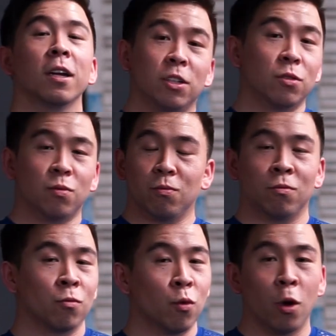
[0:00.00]
Just
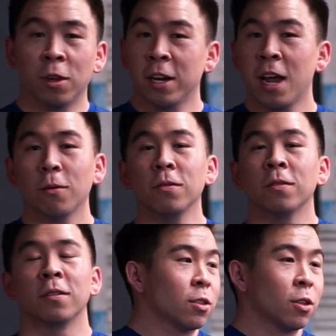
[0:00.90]
roll it
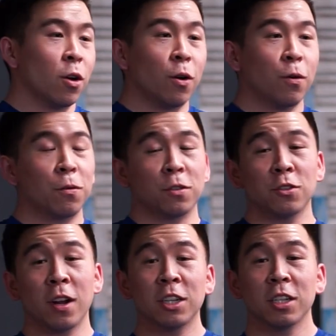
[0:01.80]
out. So for
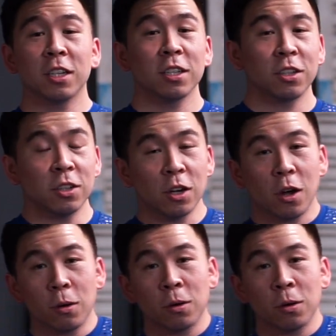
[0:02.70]
stretches, you